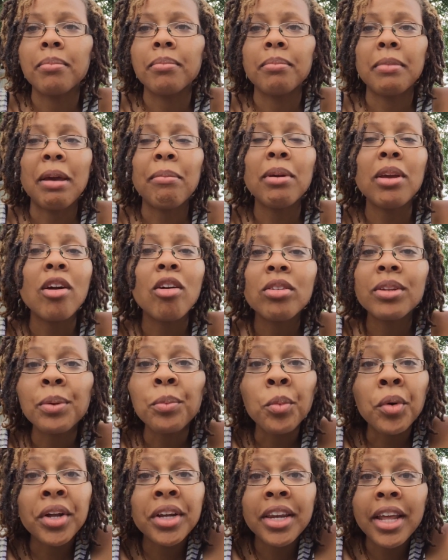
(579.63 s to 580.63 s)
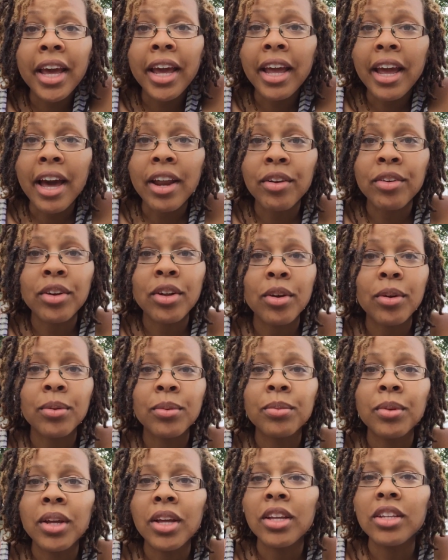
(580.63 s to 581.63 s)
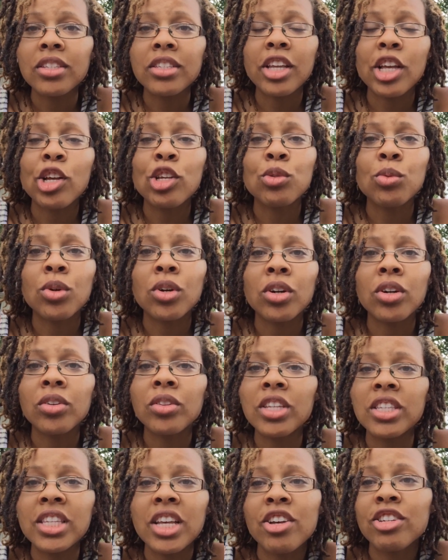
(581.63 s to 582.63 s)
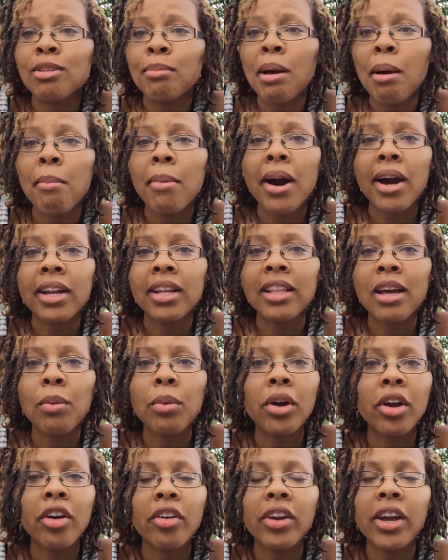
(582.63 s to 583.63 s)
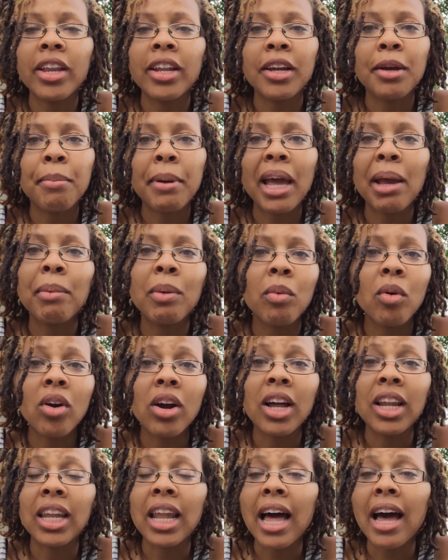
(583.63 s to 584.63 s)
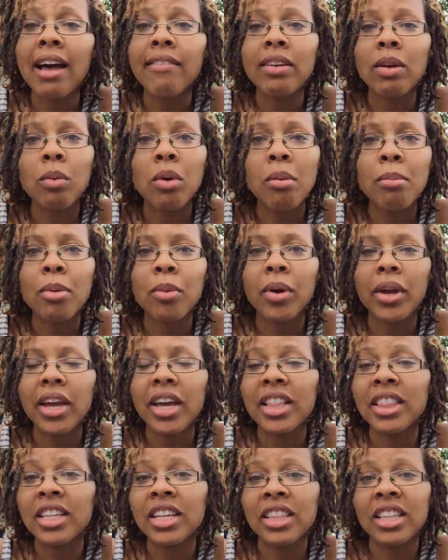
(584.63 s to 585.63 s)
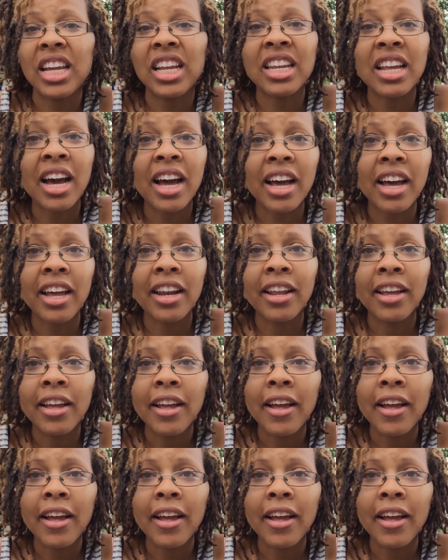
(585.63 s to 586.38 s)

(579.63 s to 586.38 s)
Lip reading: maybe only one day, I don't know. The cells in my body that were creating a baby were alive at one point, and then they died.